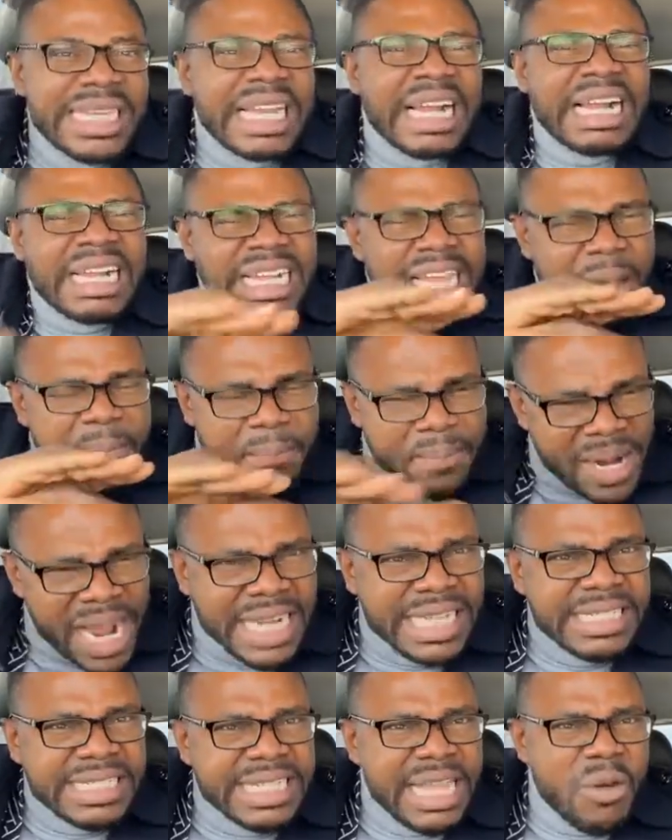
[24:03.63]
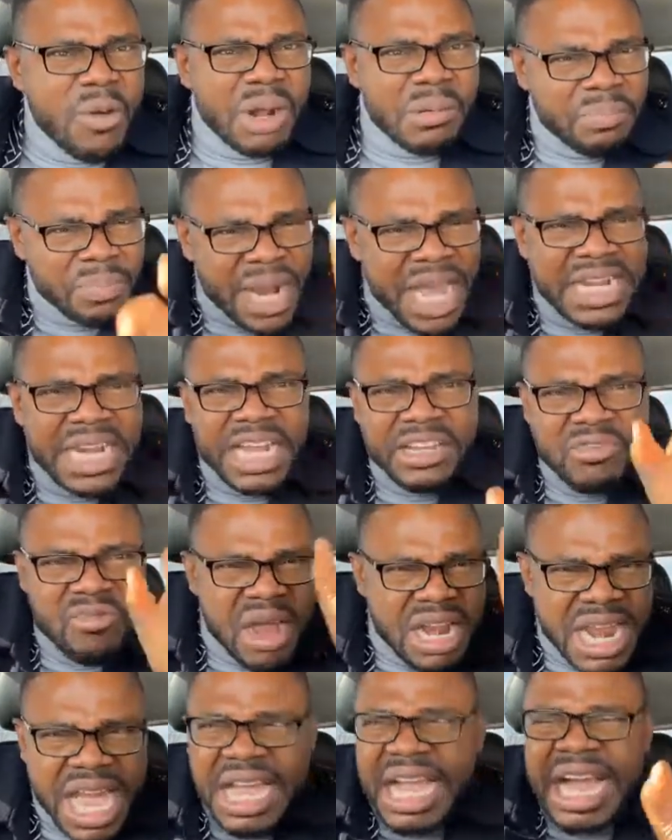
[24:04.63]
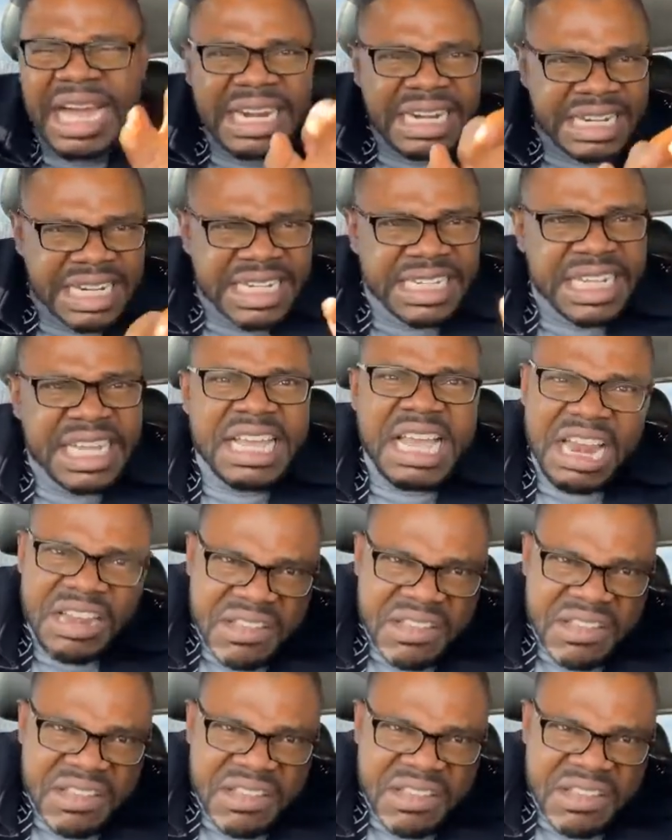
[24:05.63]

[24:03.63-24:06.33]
The clear plan is there, plan that you and I can read.